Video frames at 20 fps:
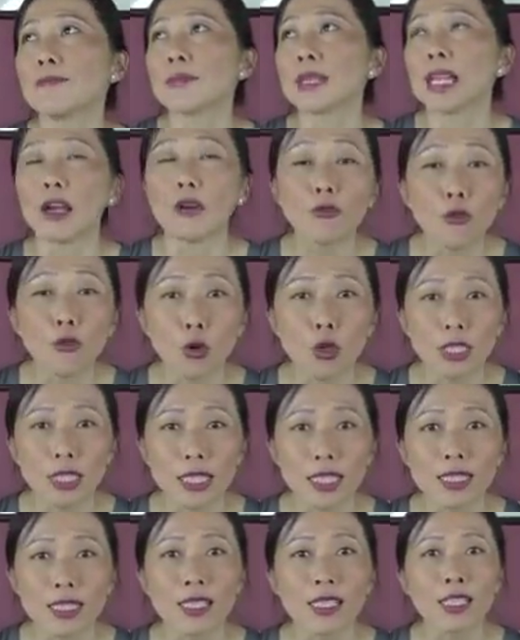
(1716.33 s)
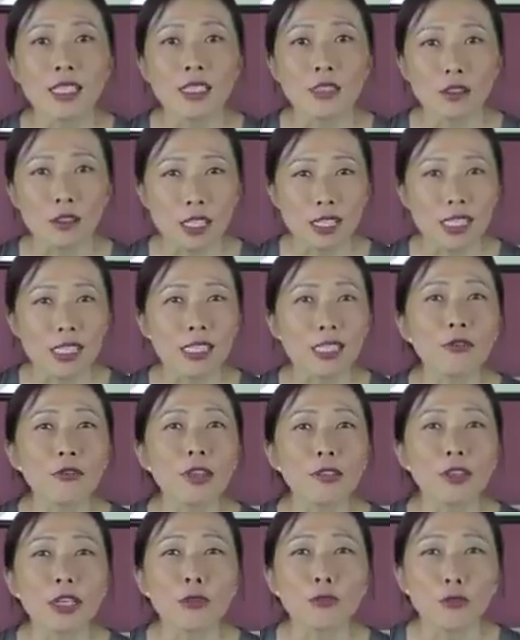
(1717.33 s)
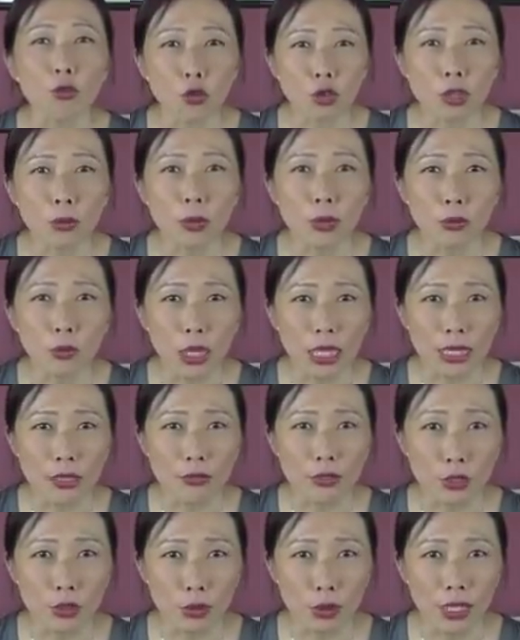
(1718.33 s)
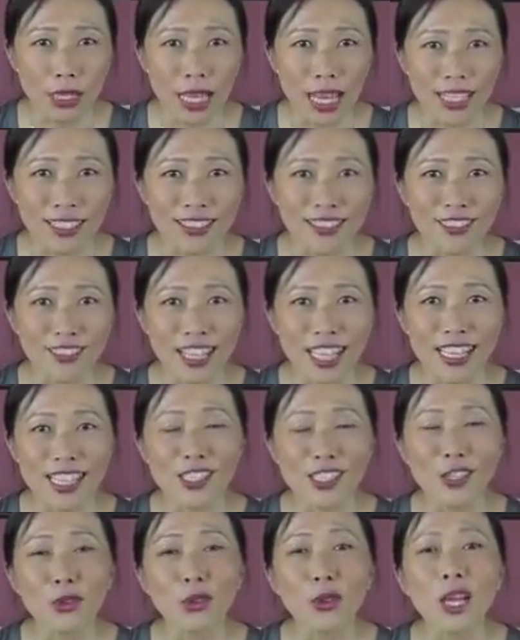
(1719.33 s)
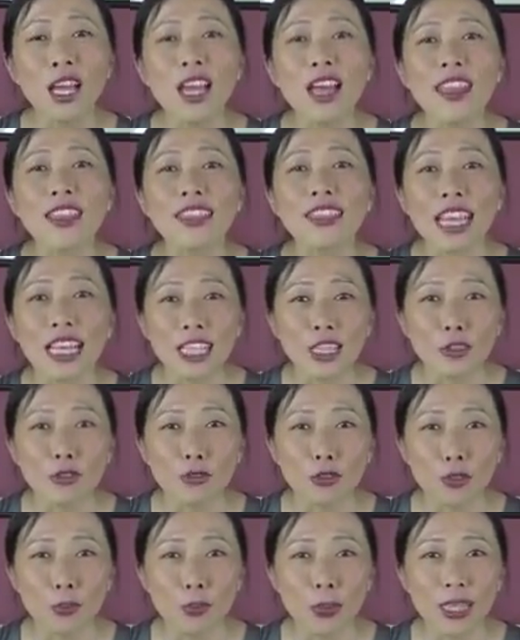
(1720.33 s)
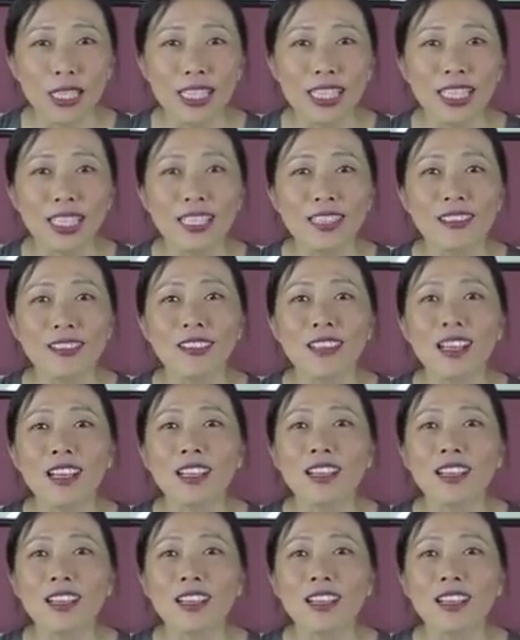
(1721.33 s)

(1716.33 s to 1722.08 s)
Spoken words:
afford it. So this is a very affordable way of doing that. Okay, so thank you for being here.